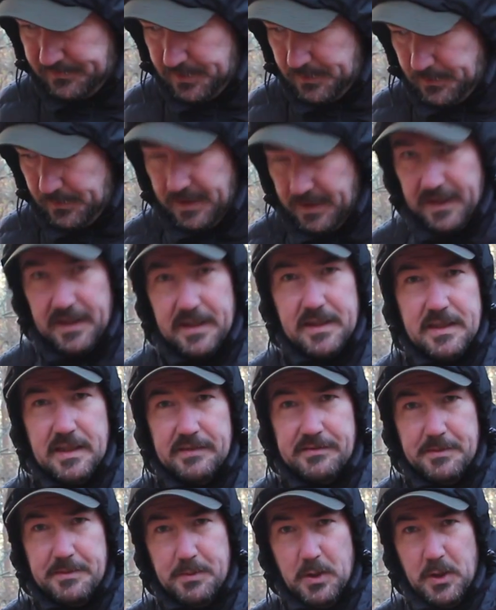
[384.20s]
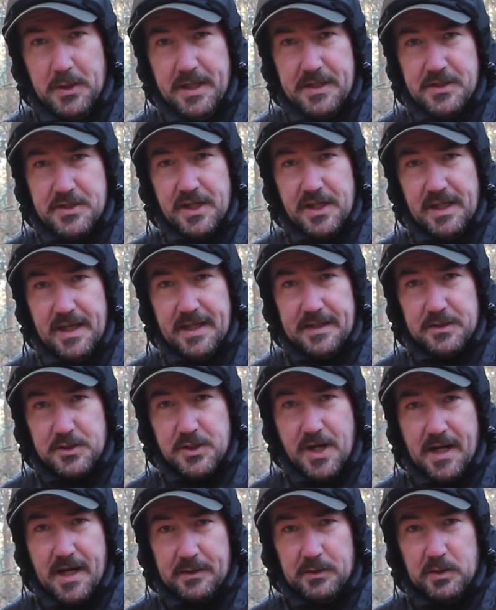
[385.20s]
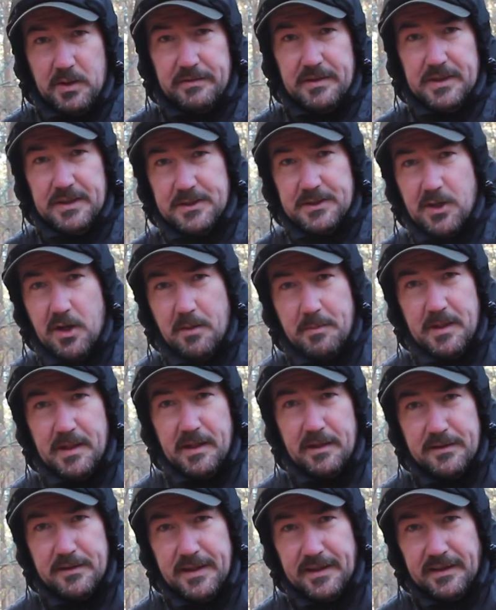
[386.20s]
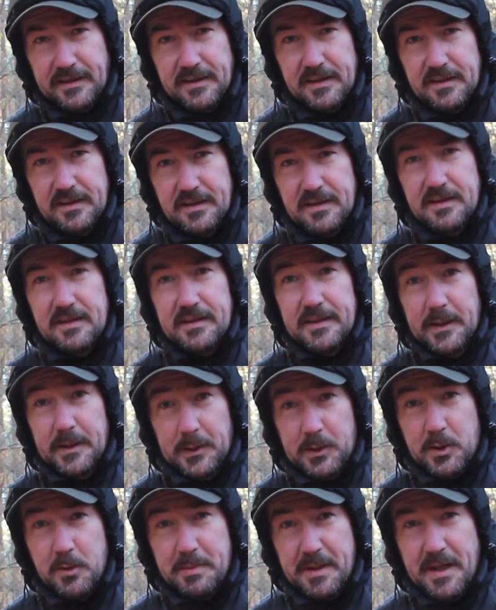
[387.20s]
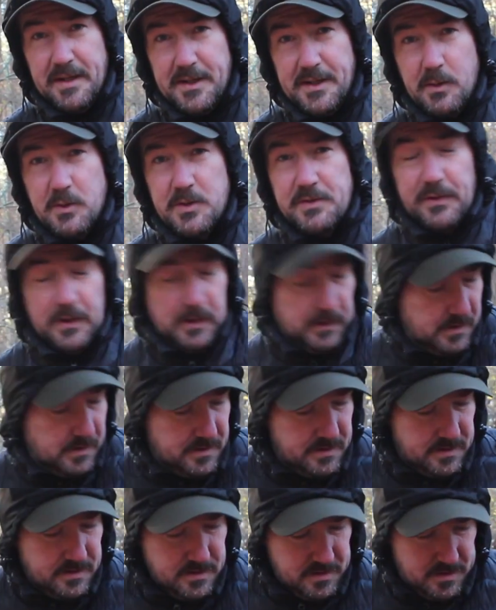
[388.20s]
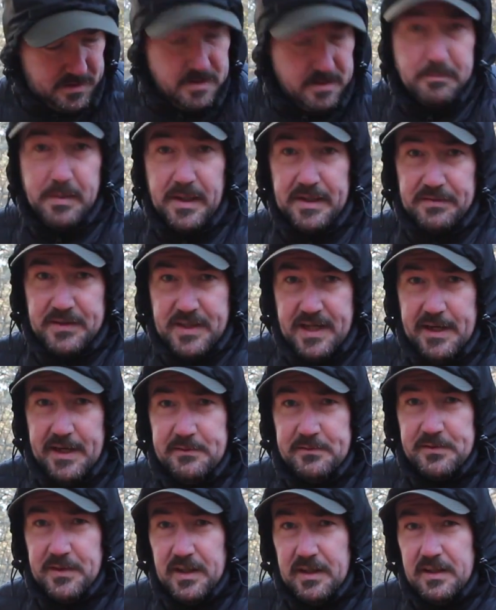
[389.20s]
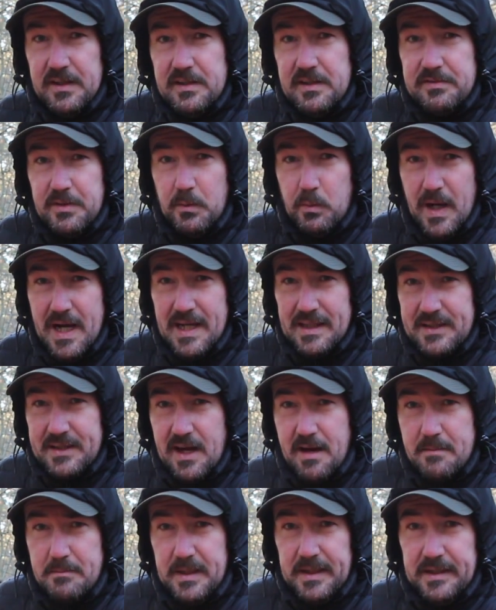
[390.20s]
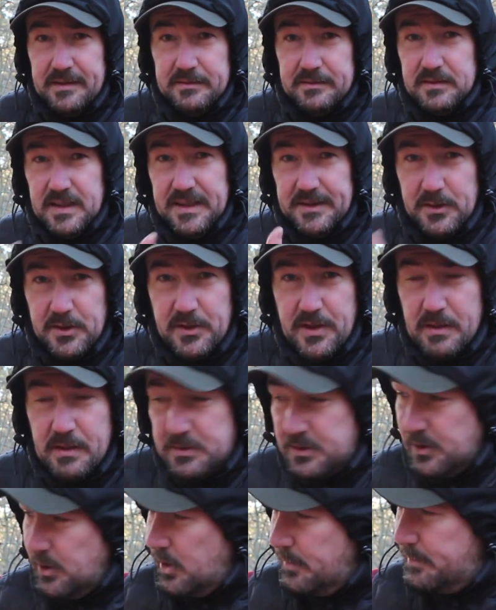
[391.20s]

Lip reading: you put an insulating jacket over the top, then I think, you know, it could be a useful bit of kit for wild camping and other outdoor